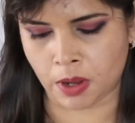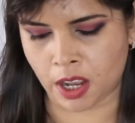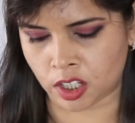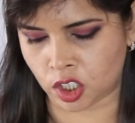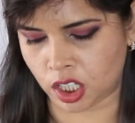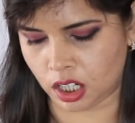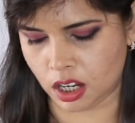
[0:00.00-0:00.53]

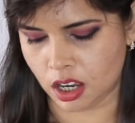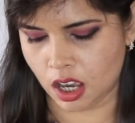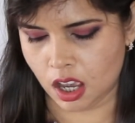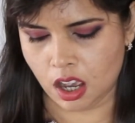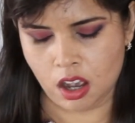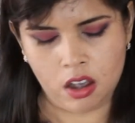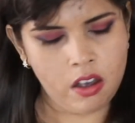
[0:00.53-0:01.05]
patchy
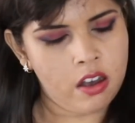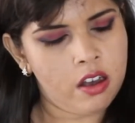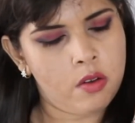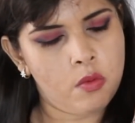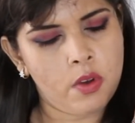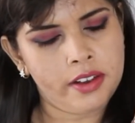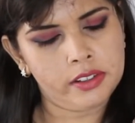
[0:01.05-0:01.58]

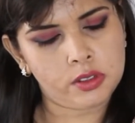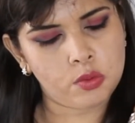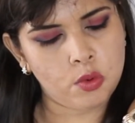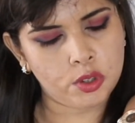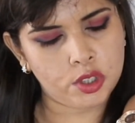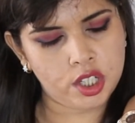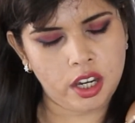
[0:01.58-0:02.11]
uh, whilst
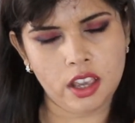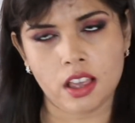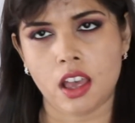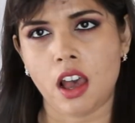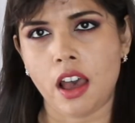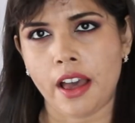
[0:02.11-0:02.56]
watching.